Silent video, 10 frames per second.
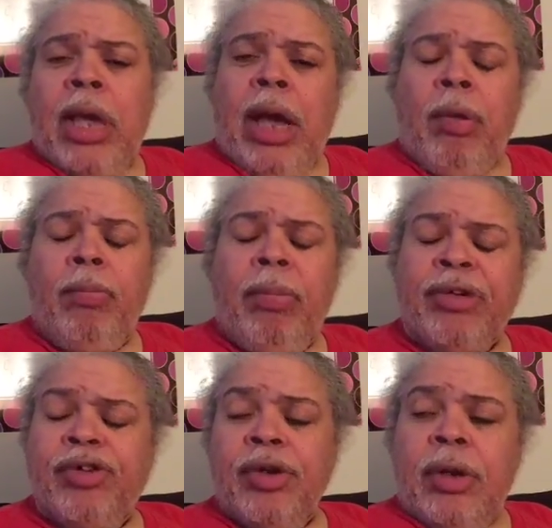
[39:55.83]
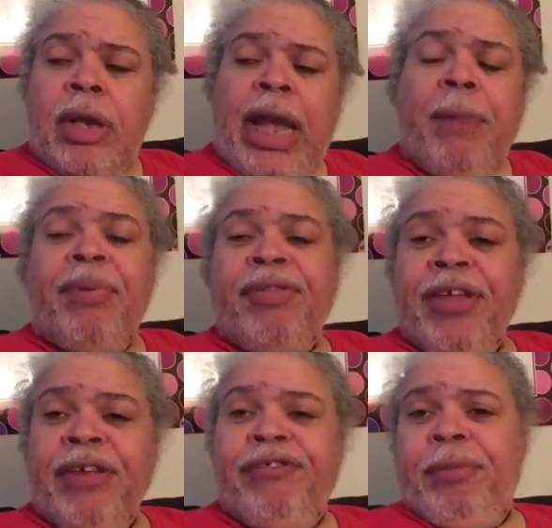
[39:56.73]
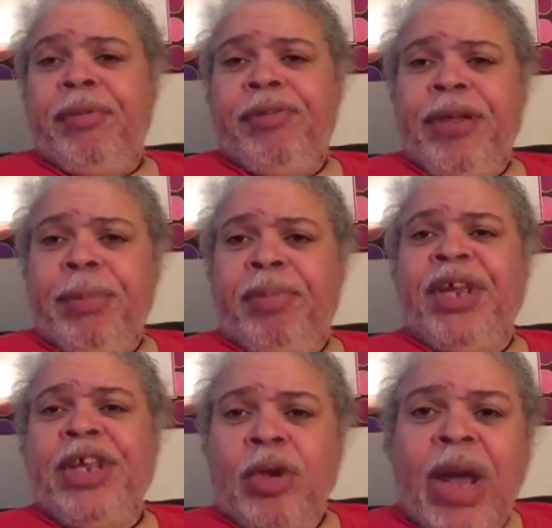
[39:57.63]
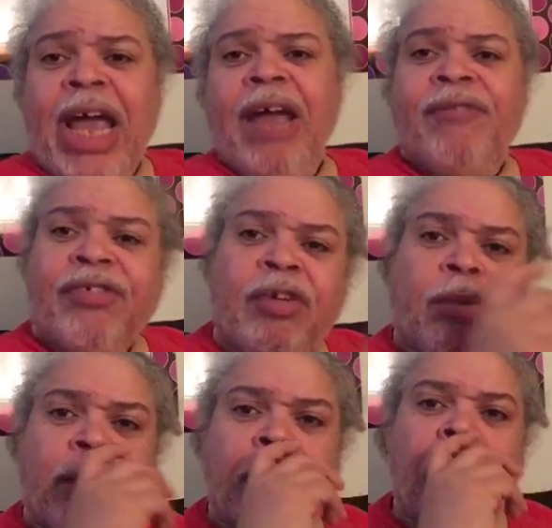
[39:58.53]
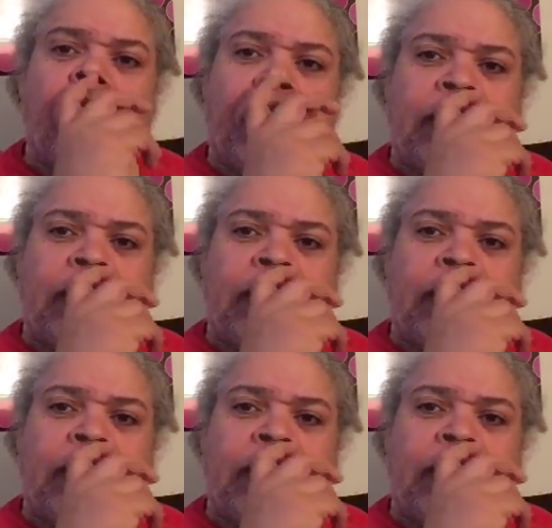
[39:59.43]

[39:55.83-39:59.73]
much empathy and sympathy and pity you have for someone who's